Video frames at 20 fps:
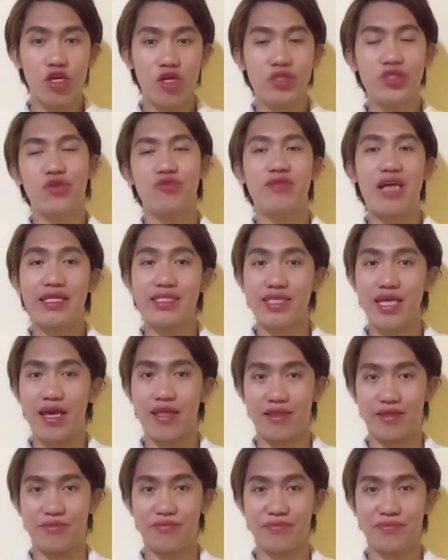So that's
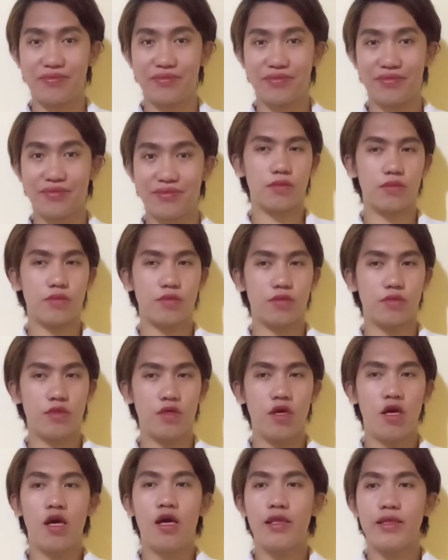it.
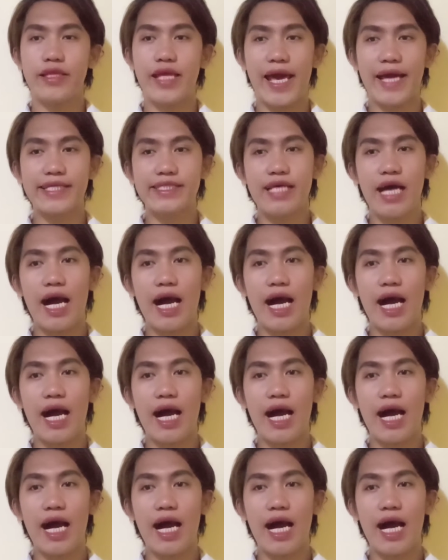Next,